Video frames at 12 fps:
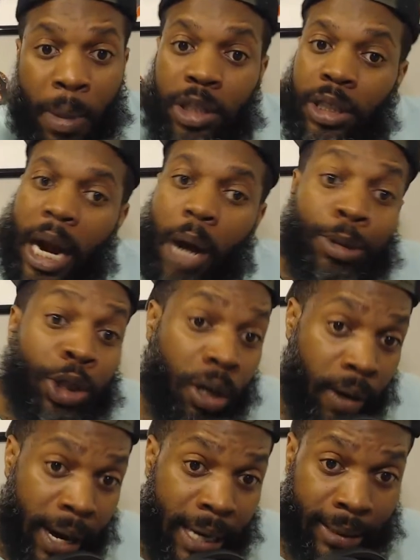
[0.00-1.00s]
me said I was
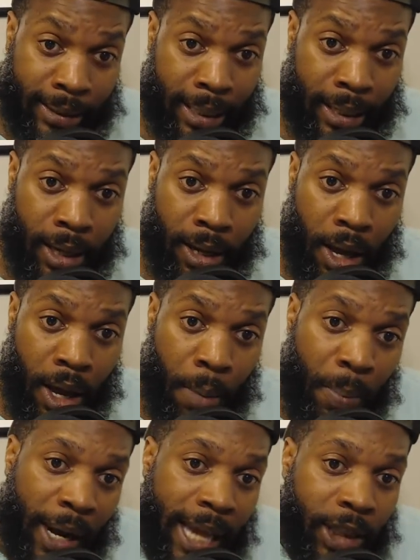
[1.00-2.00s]
crazy.
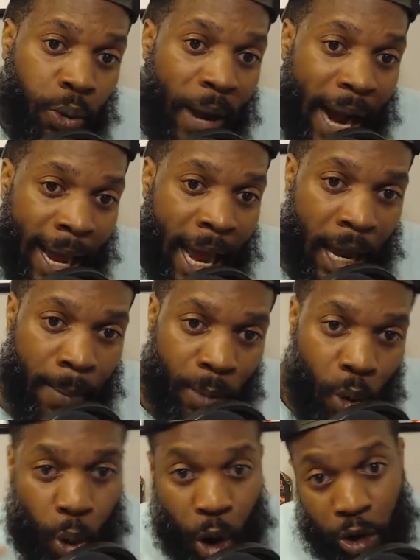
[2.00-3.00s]
But guess when I came
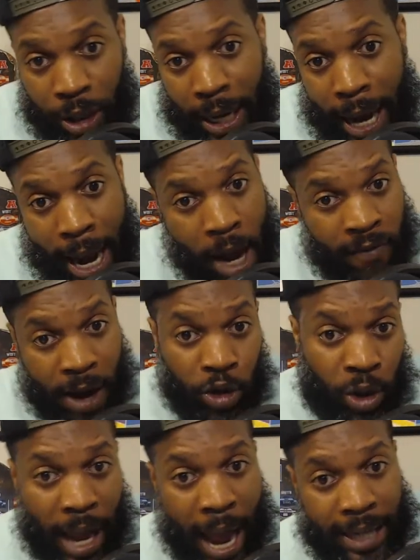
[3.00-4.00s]
to work today around
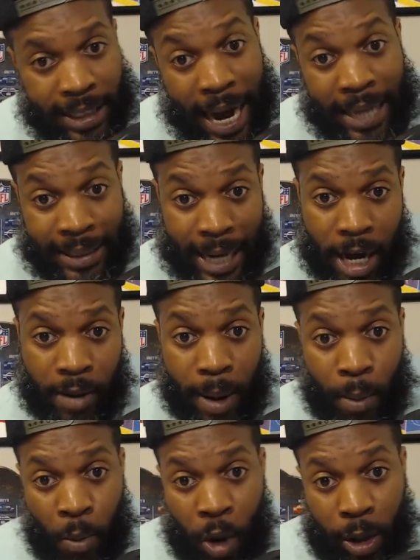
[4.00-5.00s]
some guys that I said it
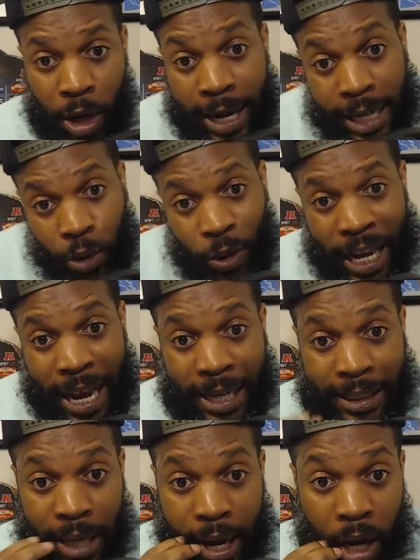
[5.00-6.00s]
about. What? Guess what they
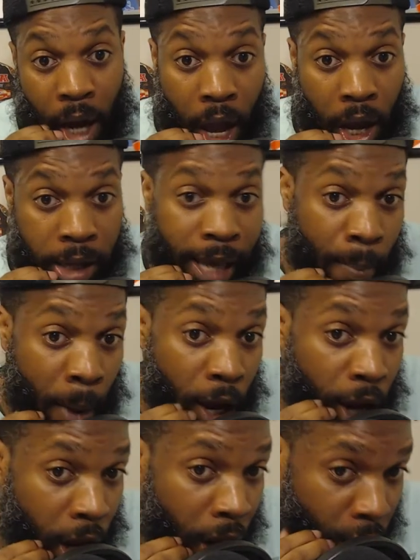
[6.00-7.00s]
could say? Yeah, man.
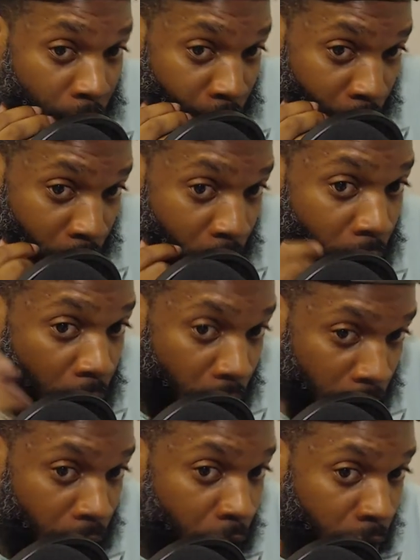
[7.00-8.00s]

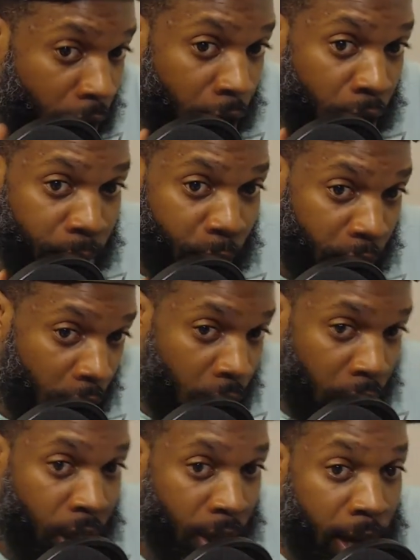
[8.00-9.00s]
He pretty
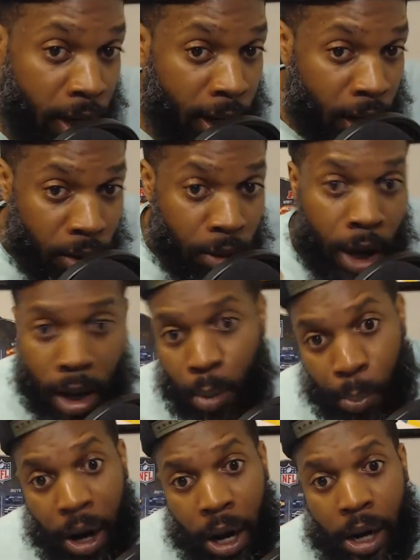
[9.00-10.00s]
good. Yeah, he.
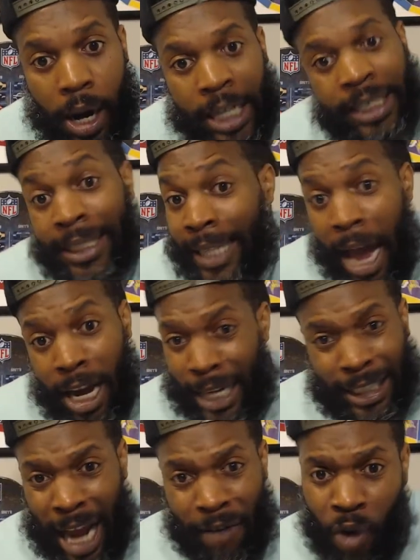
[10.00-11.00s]
Because it's not
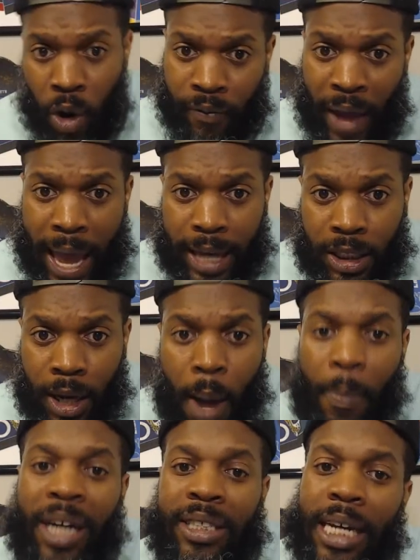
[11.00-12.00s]
that's not far-fetched,
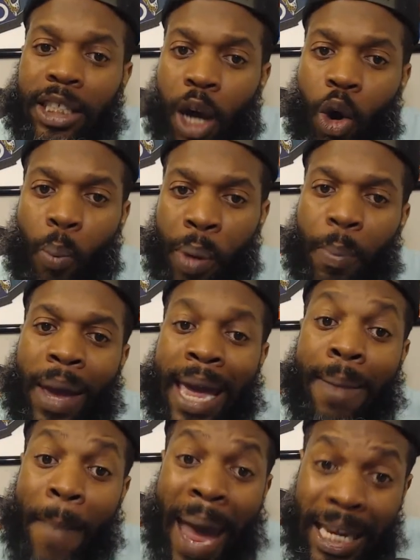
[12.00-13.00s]
because I told people he
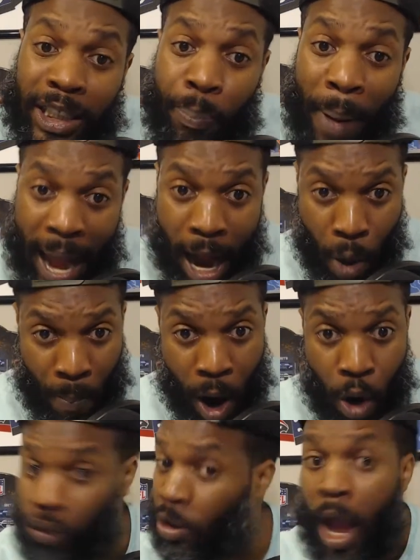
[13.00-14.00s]
makes Pat
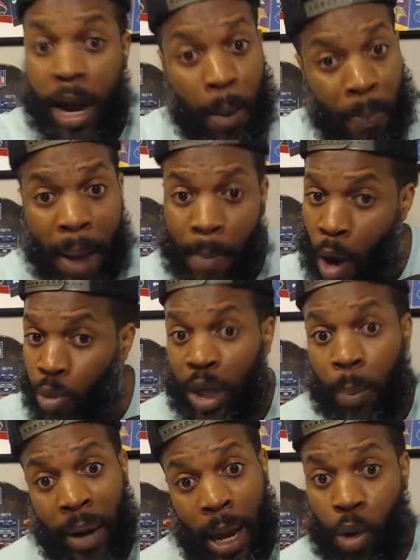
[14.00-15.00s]
Mahomes. Now, Pat Mahomes
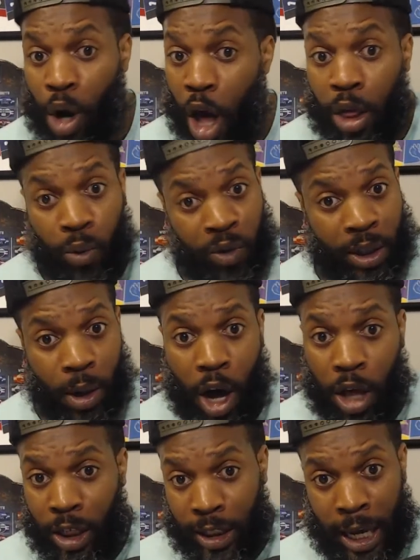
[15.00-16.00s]
can play with
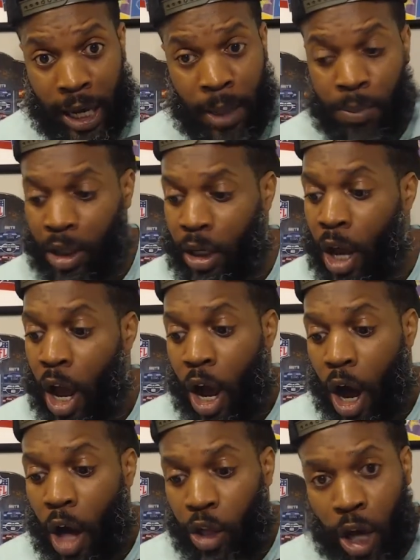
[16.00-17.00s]
other teams and
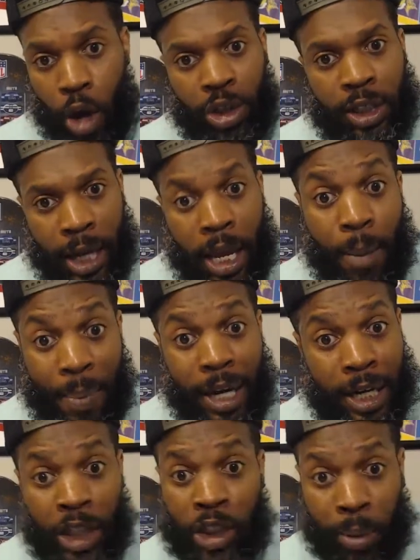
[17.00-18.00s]
other coaches, and he'd
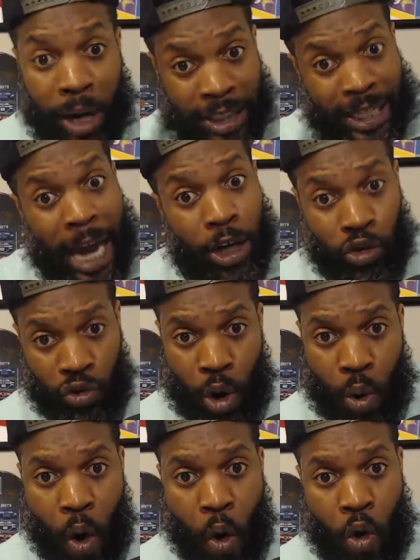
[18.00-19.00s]
be a decent player because he got a
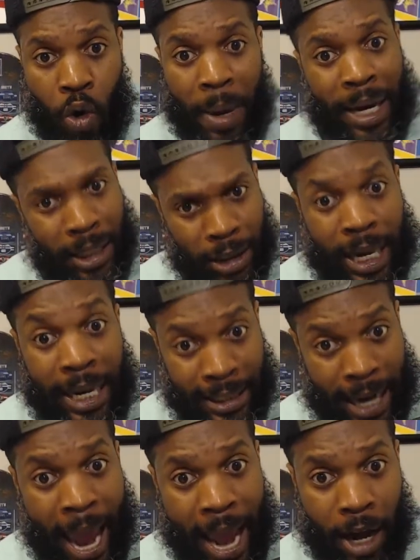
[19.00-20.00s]
strong arm and he's
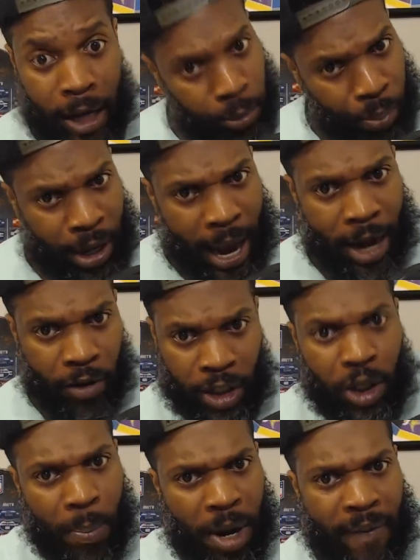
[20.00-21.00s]
decent. He's pretty accurate. He's
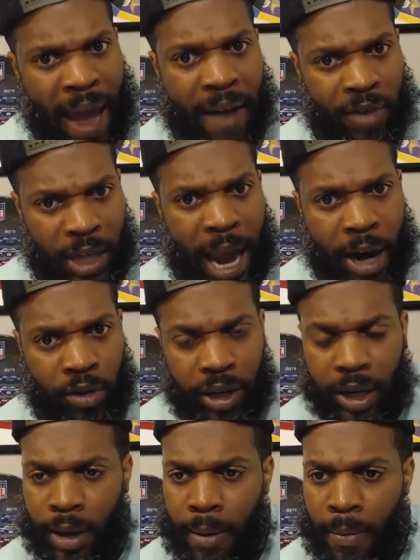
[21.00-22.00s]
above average accurate.
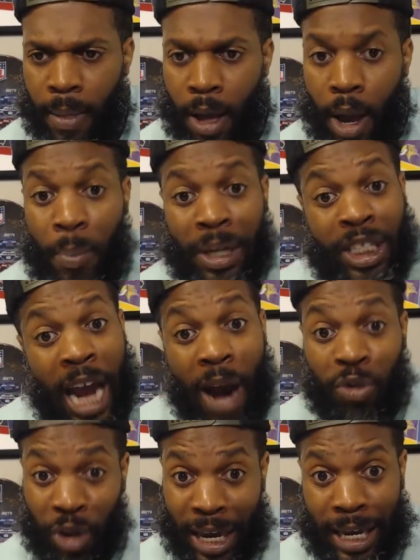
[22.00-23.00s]
But
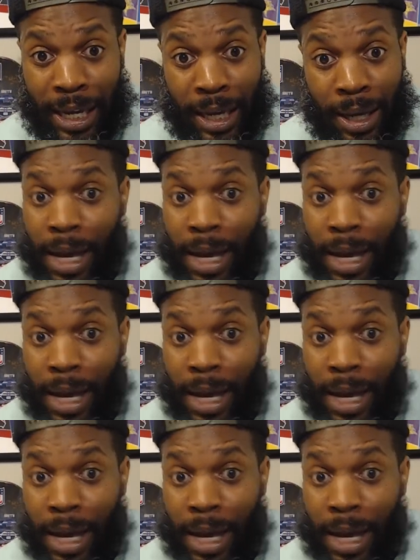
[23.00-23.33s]
Tyreek,